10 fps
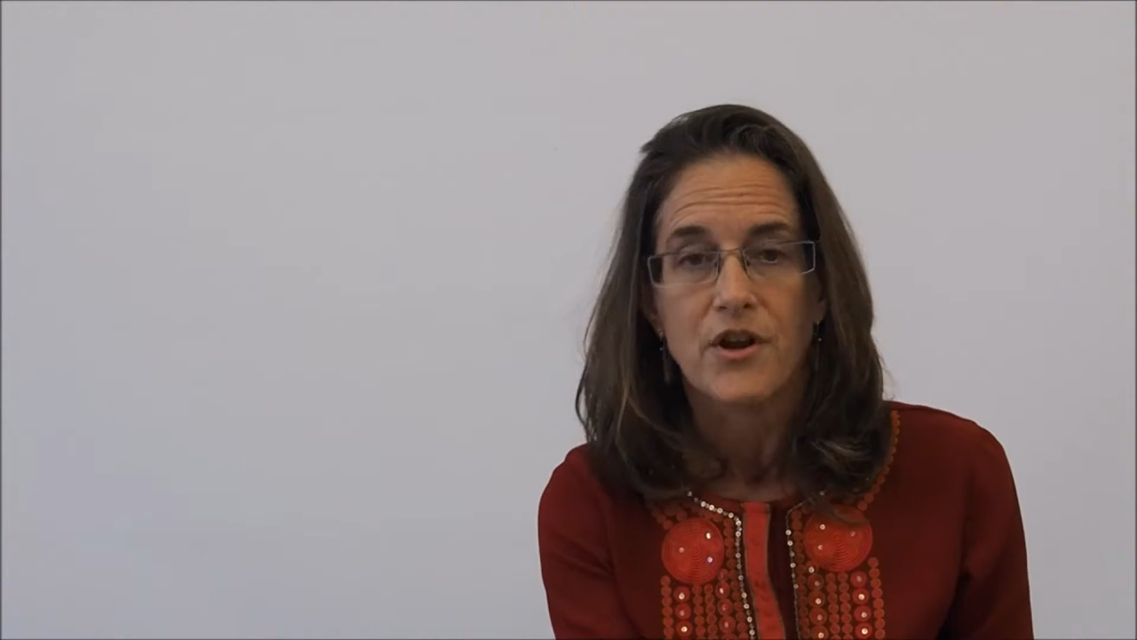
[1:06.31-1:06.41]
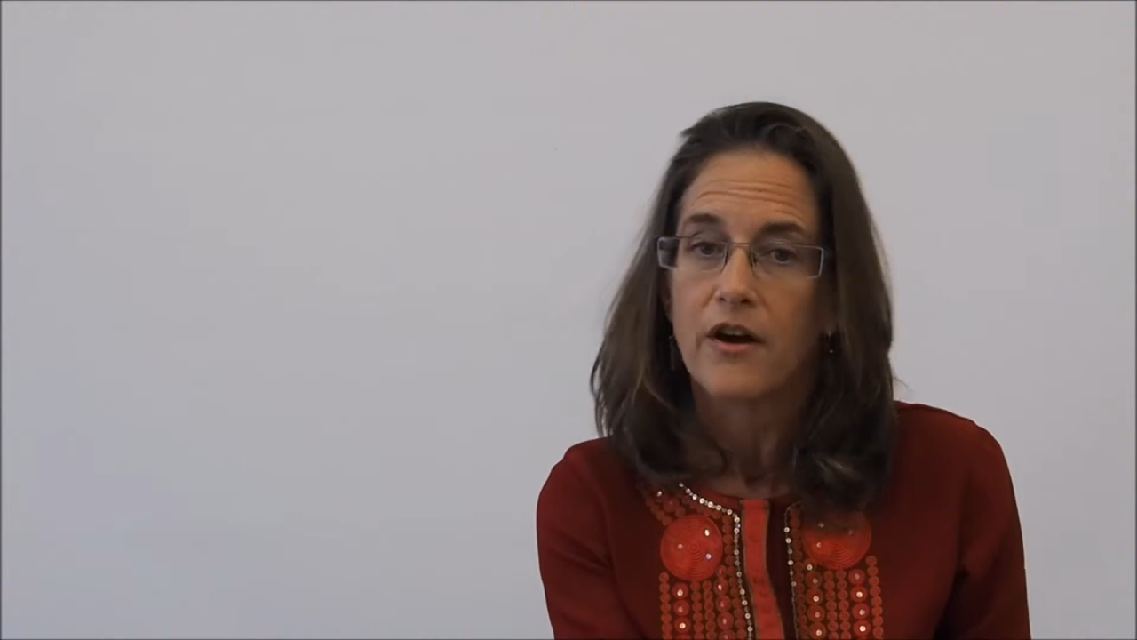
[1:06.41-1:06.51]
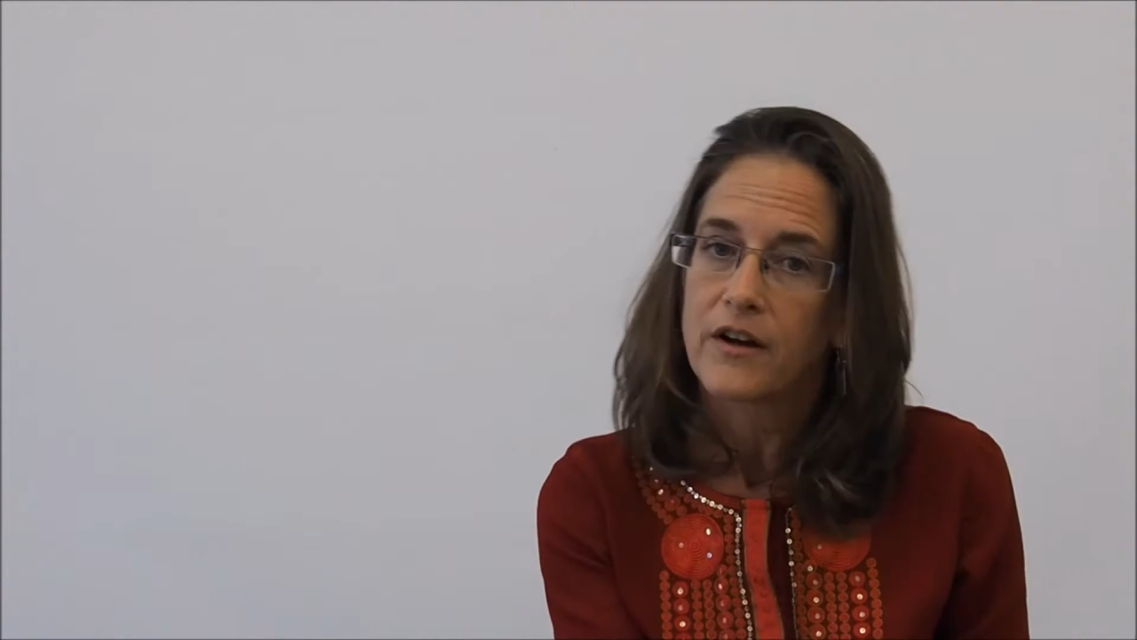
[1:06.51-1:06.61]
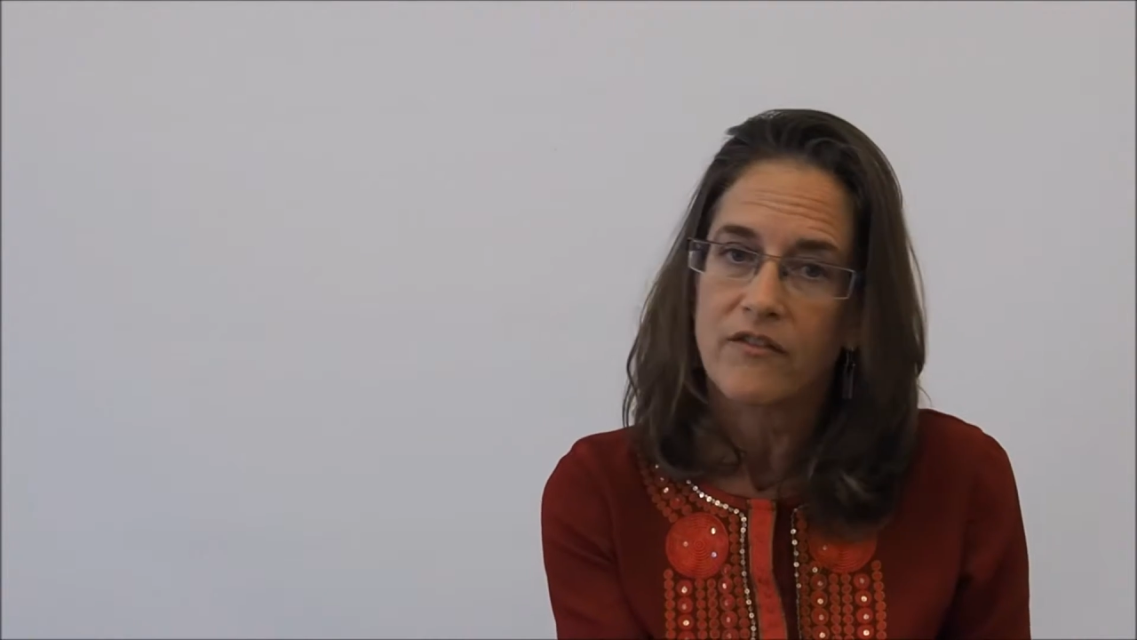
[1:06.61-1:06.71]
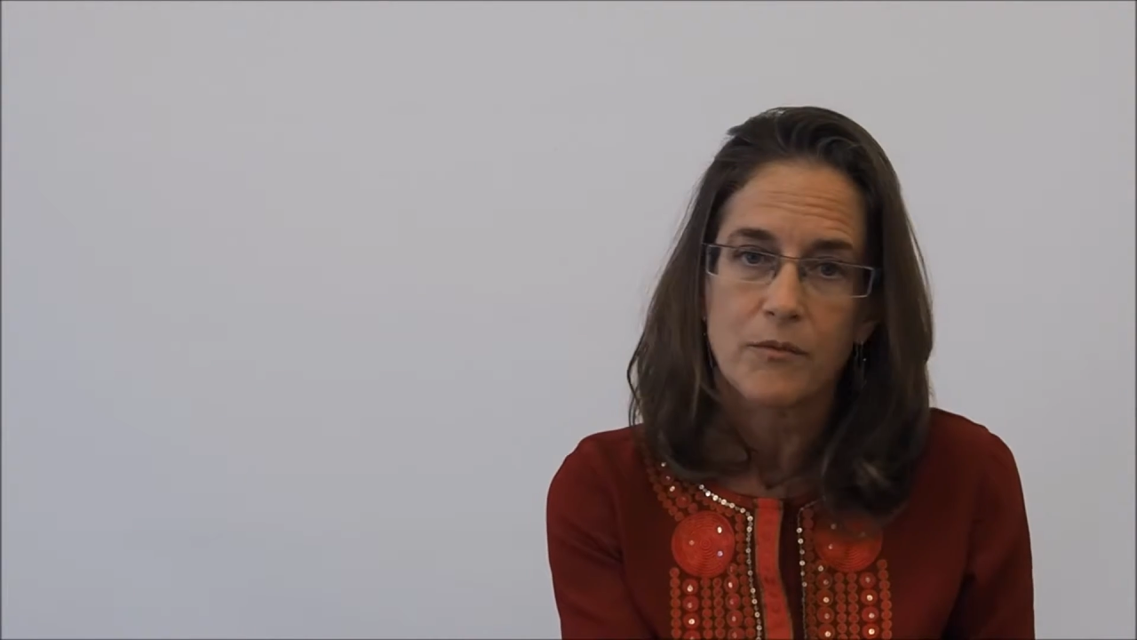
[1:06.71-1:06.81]

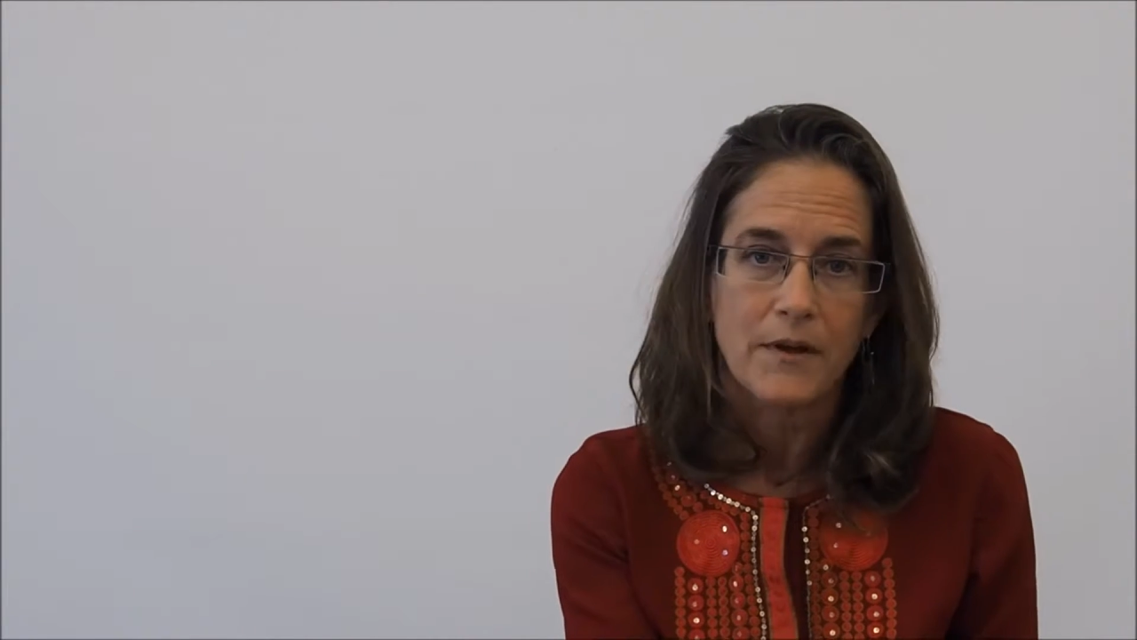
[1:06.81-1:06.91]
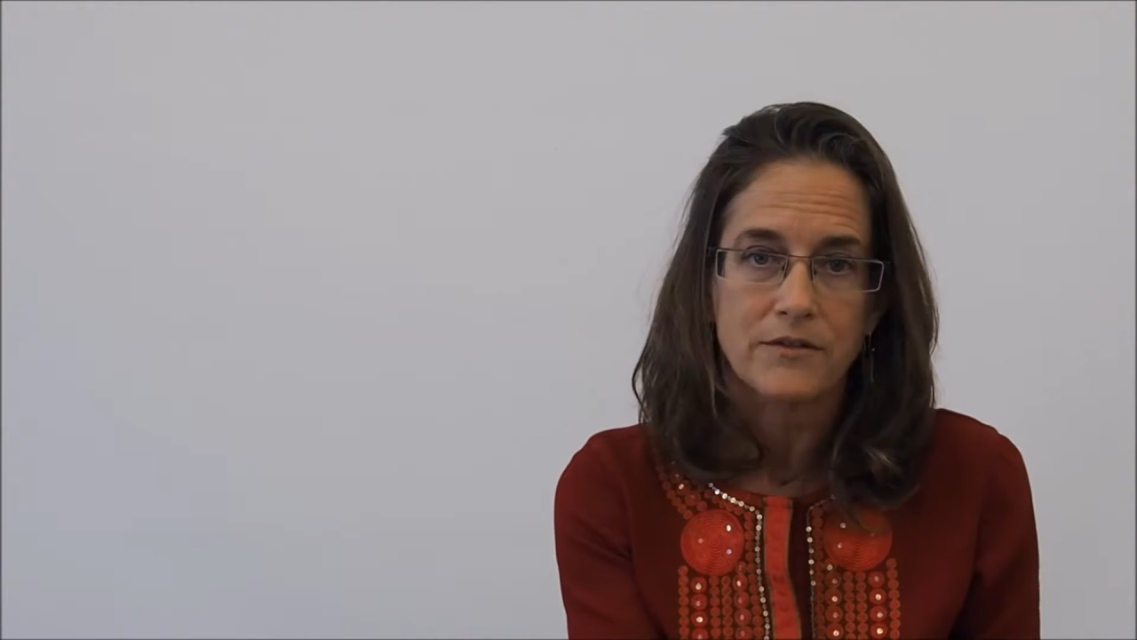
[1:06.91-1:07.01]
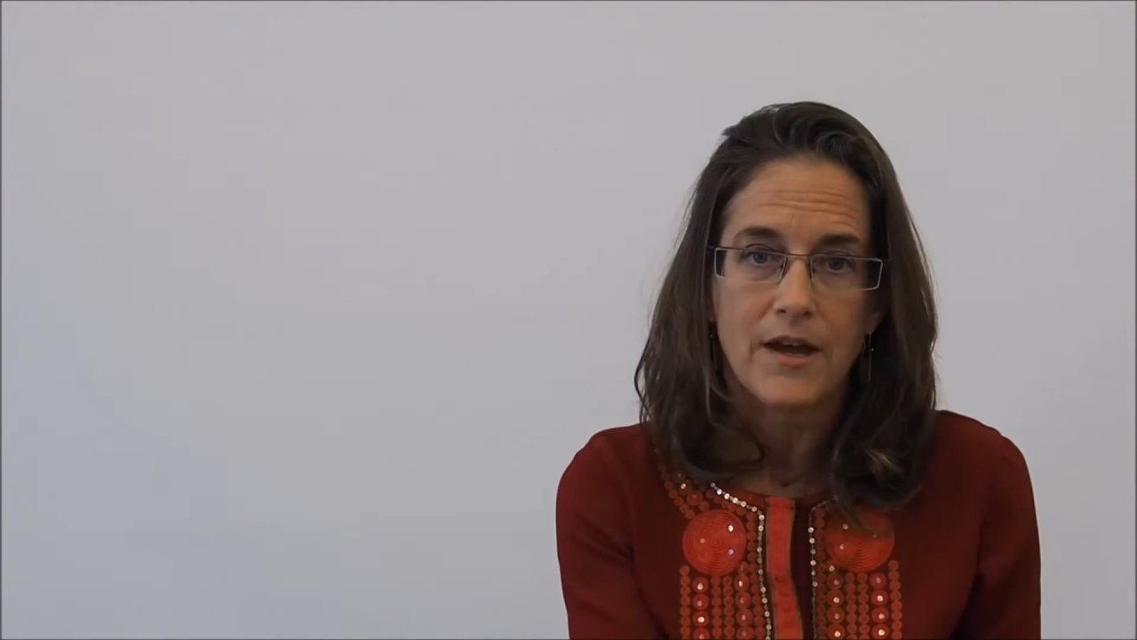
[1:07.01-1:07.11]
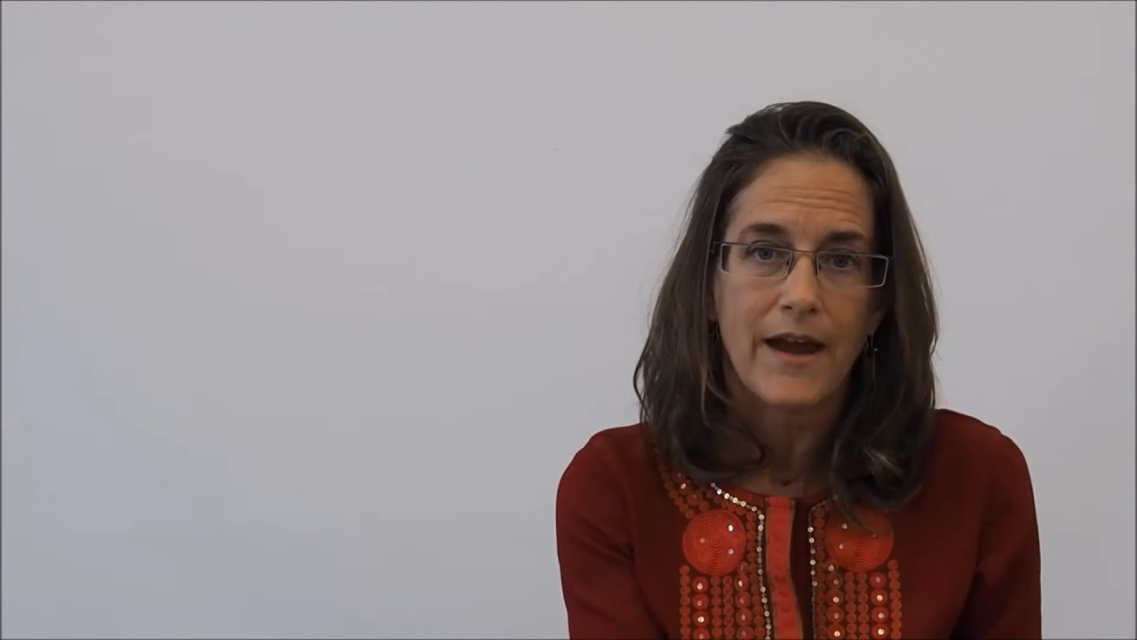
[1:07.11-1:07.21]
non-governmental